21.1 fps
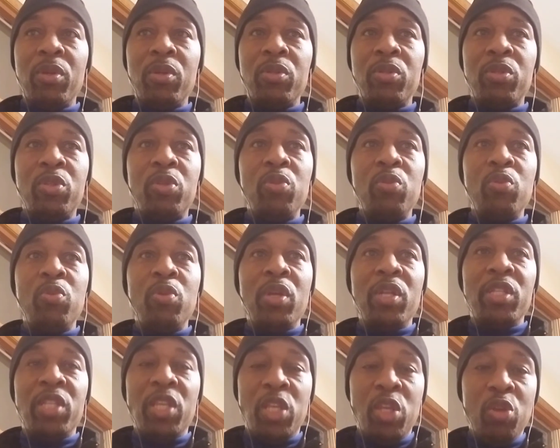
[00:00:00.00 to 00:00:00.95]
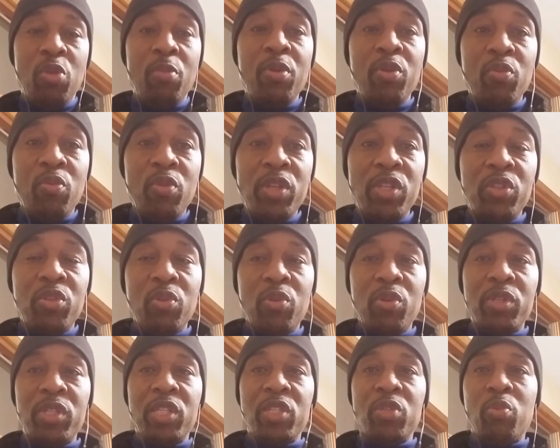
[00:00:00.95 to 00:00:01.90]
to the human
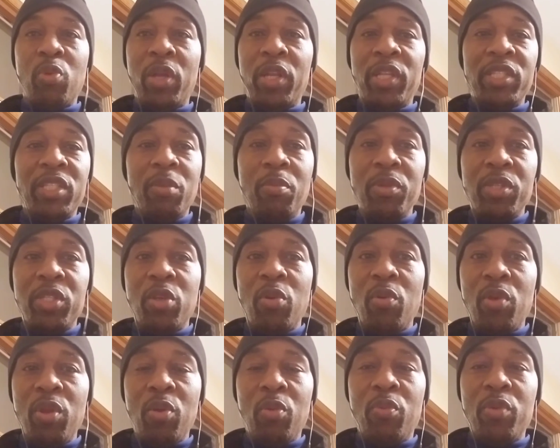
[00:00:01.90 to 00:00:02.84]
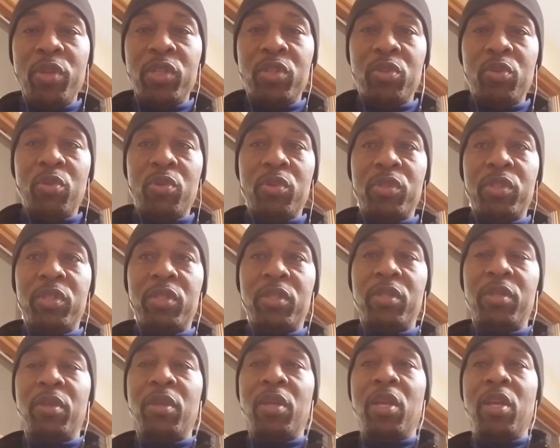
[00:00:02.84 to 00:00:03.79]
resource as well as the material resource.
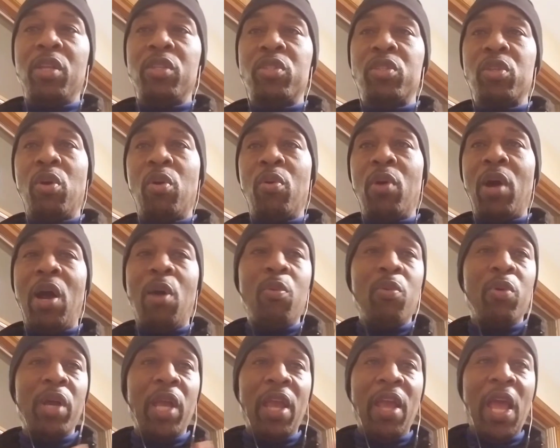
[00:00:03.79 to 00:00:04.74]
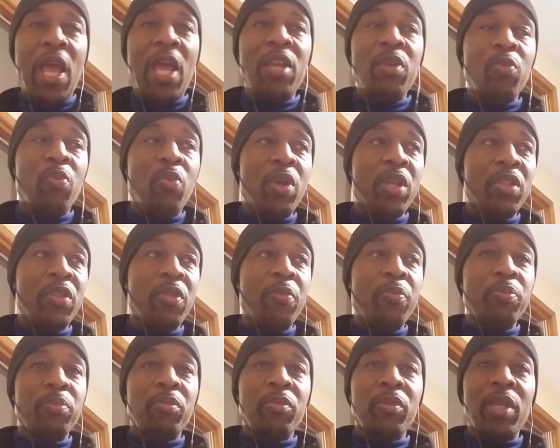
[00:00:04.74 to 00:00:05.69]
So I will end with,
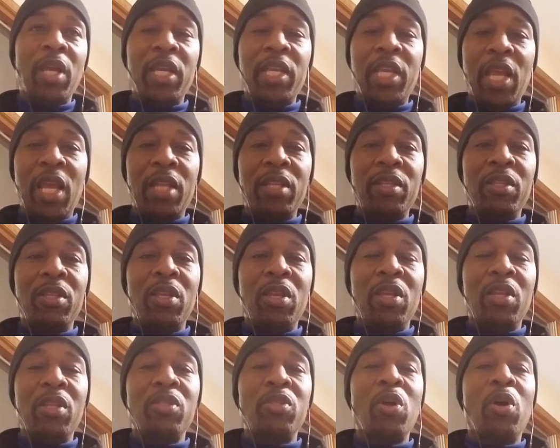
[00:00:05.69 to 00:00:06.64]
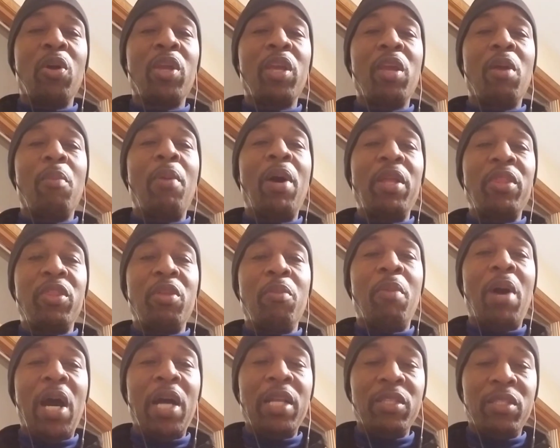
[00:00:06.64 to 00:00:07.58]
again, talking about the
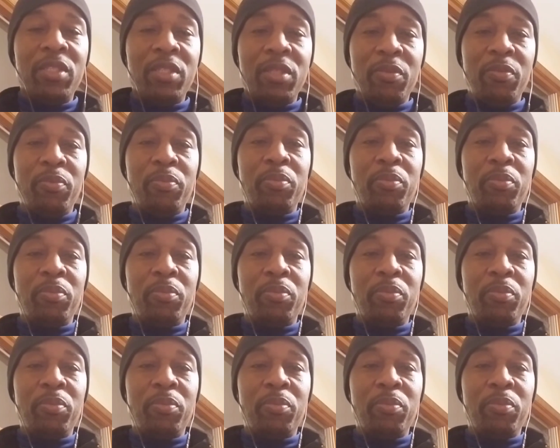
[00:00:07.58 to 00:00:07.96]
Motts.